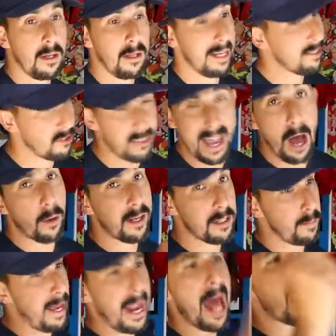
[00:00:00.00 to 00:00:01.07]
That's just how it is,
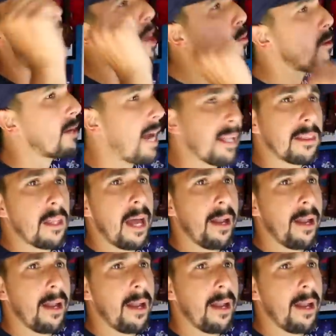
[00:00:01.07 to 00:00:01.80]
man. I, I don't got,